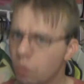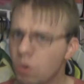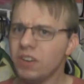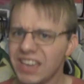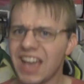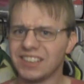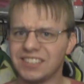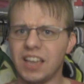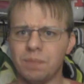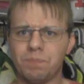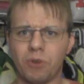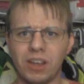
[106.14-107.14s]
Well, yes,
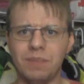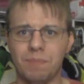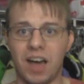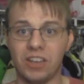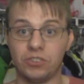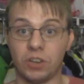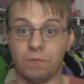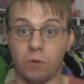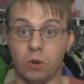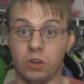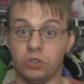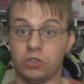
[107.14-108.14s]
uh, pretty much uh,
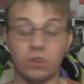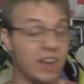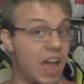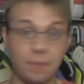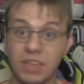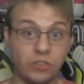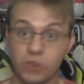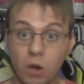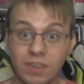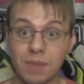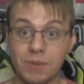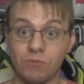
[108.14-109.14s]
for sure. I mean,
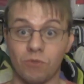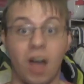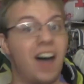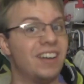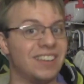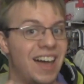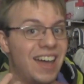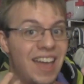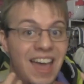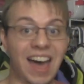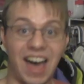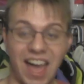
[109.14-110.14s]
don't get me wrong. Uh,
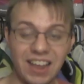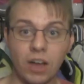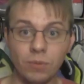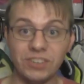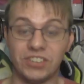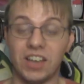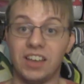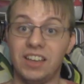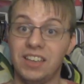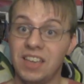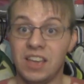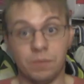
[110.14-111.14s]
I always,
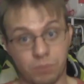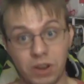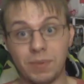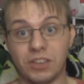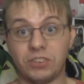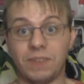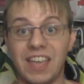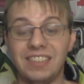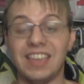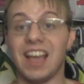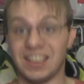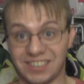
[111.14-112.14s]
uh, pretty much of
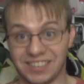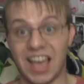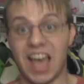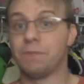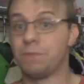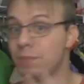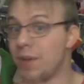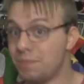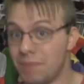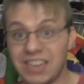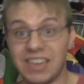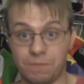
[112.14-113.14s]
anything, aside from uh,
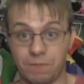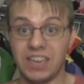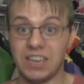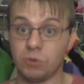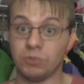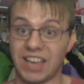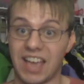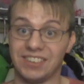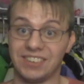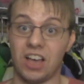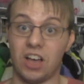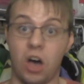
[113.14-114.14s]
making videos
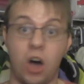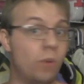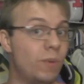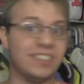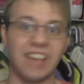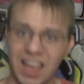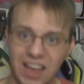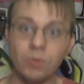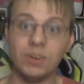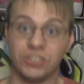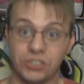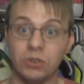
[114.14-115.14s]
as uh, always, I
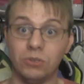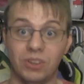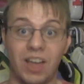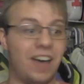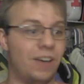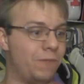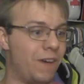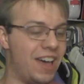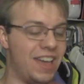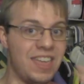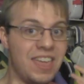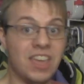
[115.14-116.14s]
always do love
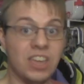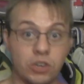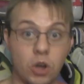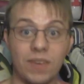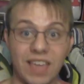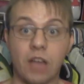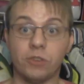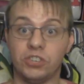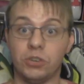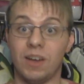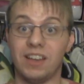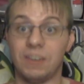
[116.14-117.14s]
uh, going out
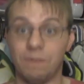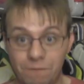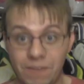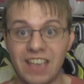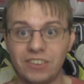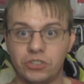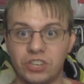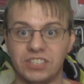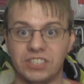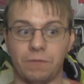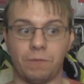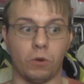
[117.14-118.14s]
to a uh, convention
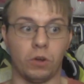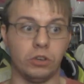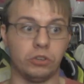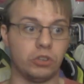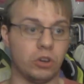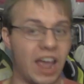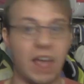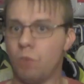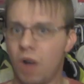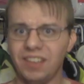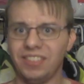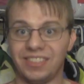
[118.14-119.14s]
uh, for sure. And
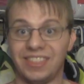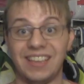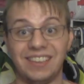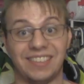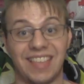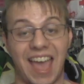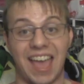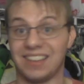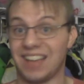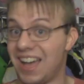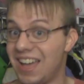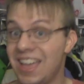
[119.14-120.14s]
one of the things that
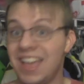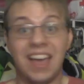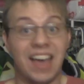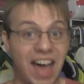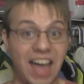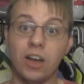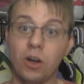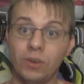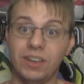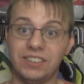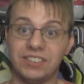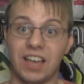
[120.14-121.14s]
uh, I
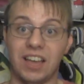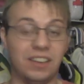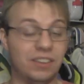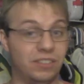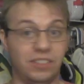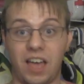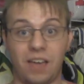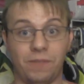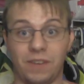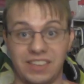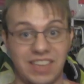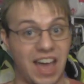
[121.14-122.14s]
always uh,
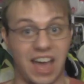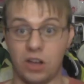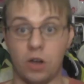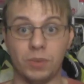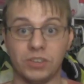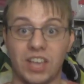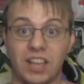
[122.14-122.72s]
love, yeah, I almost